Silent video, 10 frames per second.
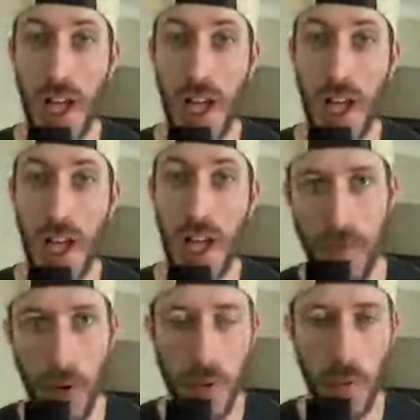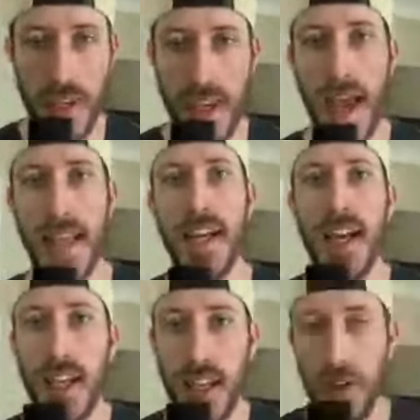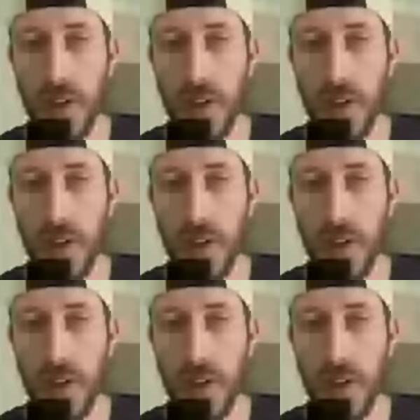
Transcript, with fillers: 5th, July 4th weekend.